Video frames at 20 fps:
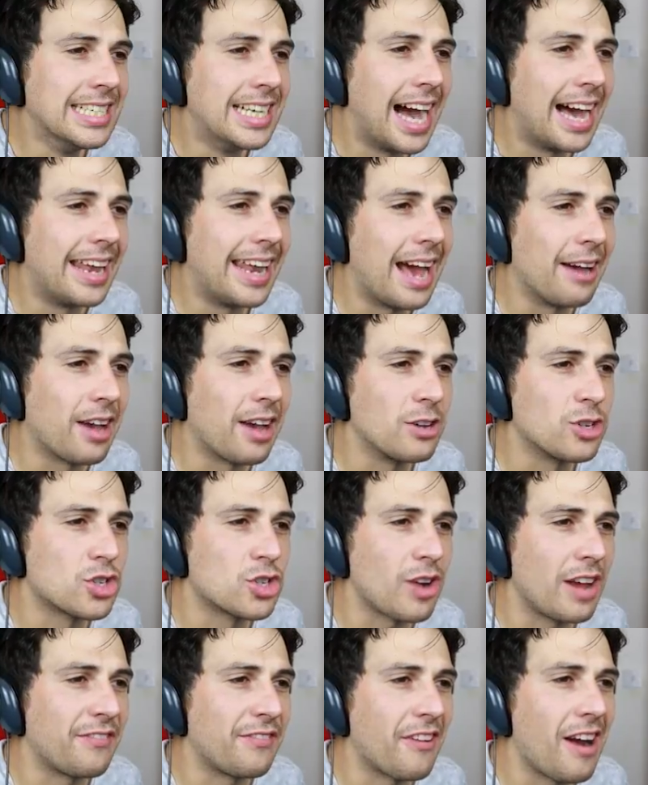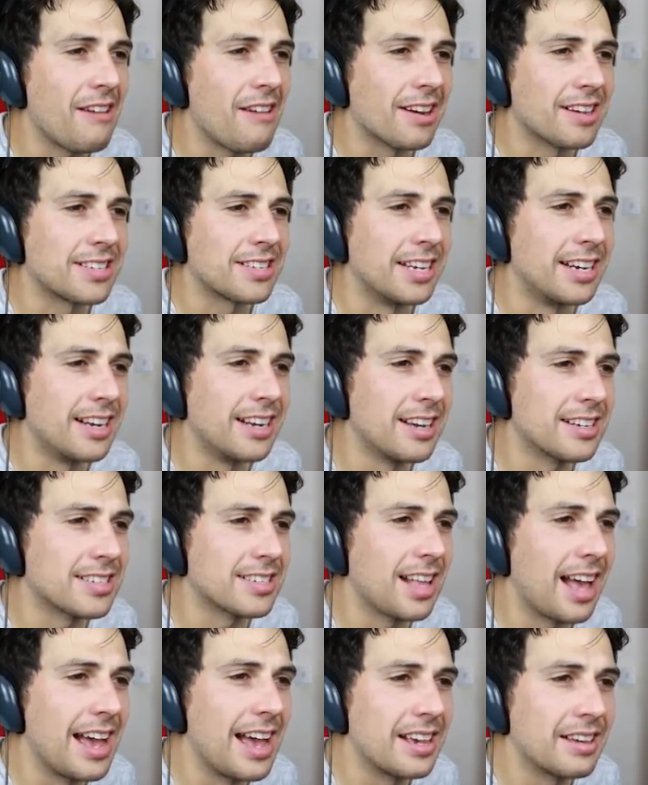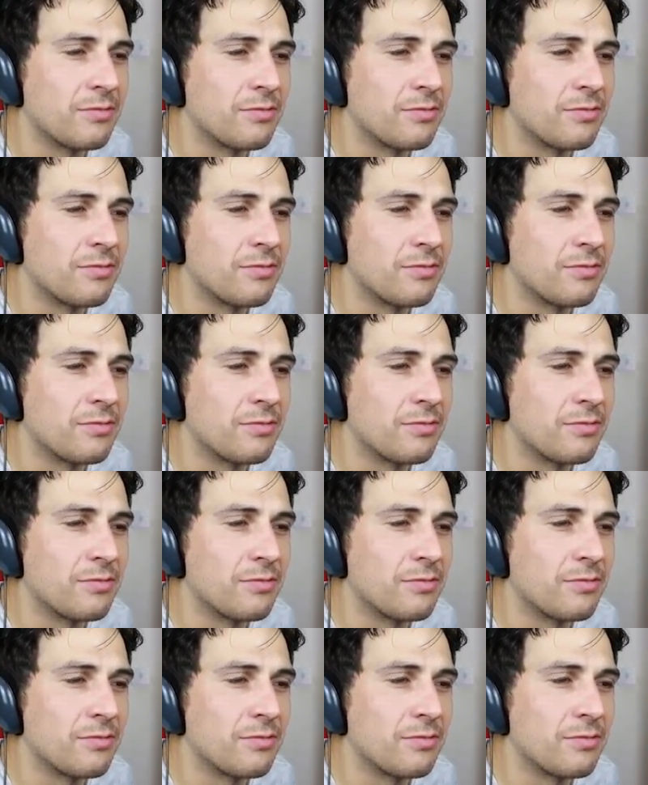And now goes straight for Eriksen. It looks like